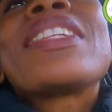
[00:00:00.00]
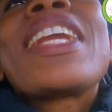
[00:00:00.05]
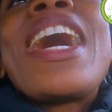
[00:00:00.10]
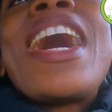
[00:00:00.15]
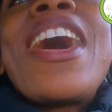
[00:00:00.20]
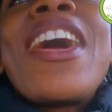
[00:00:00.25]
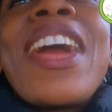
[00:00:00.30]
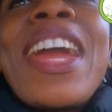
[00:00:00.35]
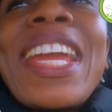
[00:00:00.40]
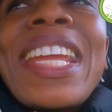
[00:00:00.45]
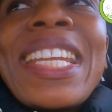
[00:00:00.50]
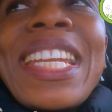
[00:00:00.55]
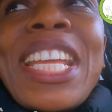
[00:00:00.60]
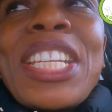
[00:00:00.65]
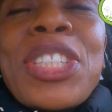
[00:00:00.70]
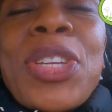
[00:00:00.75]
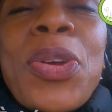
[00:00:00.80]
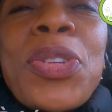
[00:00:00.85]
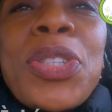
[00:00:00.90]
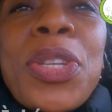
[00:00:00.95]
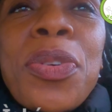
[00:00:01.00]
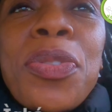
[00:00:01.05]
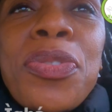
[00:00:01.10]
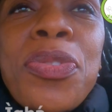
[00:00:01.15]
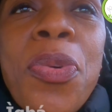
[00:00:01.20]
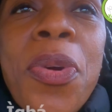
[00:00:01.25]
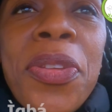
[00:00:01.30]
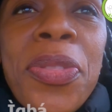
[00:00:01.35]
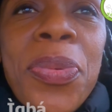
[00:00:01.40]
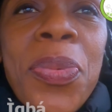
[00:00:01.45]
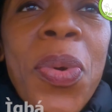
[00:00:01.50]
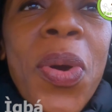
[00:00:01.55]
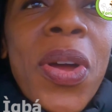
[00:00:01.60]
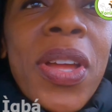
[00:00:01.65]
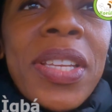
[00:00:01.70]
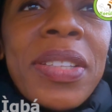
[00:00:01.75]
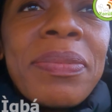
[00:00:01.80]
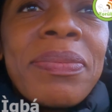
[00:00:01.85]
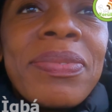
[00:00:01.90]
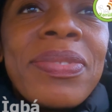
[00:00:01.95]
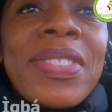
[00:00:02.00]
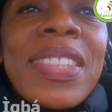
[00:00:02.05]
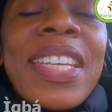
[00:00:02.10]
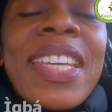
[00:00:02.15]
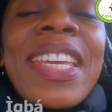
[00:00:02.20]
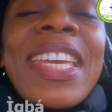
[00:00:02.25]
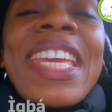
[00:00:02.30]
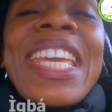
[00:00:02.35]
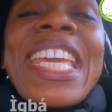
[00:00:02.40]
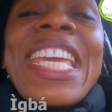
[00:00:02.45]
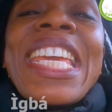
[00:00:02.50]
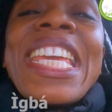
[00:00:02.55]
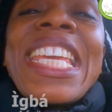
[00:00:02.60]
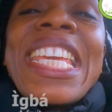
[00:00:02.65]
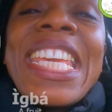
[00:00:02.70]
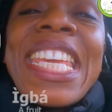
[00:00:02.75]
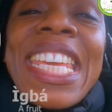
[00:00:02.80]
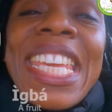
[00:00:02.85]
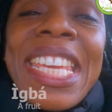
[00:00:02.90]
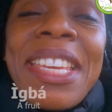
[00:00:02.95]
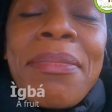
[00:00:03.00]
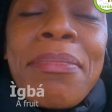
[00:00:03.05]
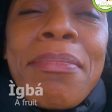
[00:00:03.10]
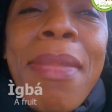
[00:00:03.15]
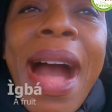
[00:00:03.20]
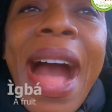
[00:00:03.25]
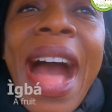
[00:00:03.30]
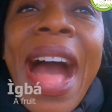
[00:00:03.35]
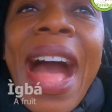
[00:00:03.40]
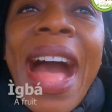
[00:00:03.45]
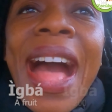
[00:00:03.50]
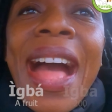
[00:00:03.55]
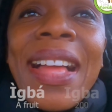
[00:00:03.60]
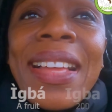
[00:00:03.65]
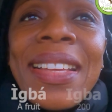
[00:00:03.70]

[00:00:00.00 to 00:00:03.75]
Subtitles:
All right, let's go to the 4th one. Igba,